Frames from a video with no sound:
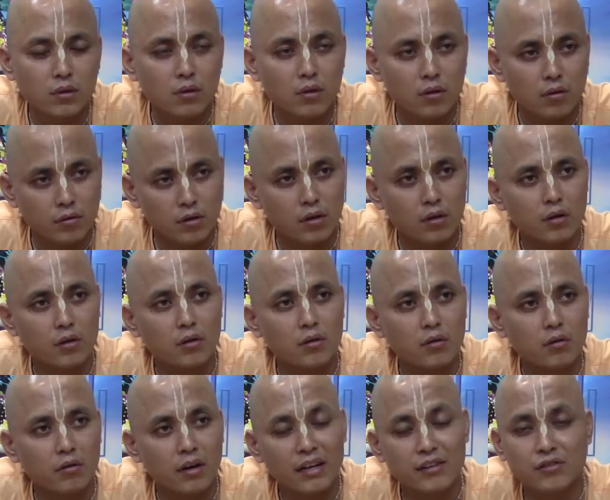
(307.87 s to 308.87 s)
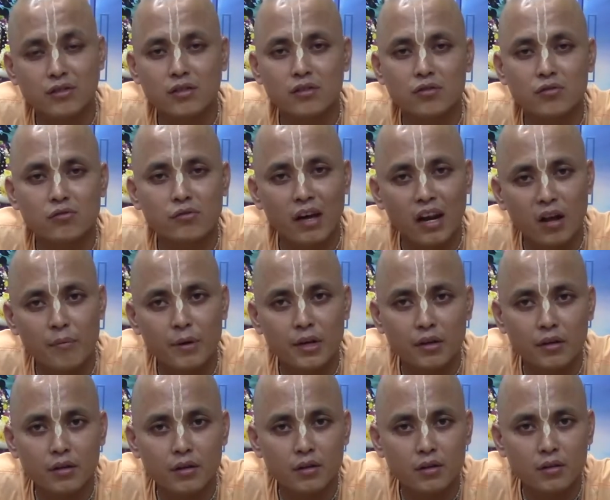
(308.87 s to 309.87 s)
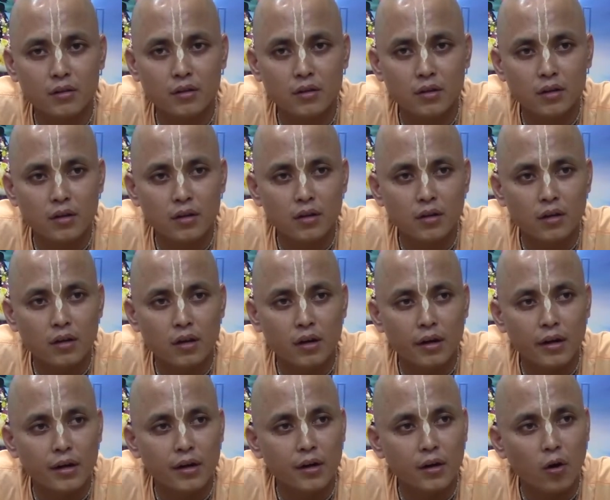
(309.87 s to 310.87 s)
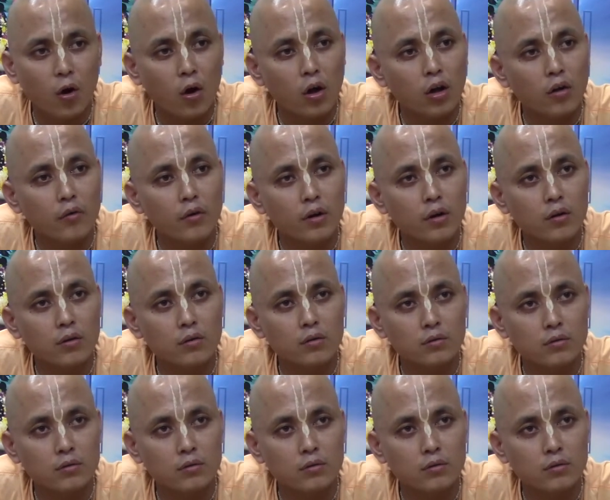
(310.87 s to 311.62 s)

utter crisis, calamity, and all our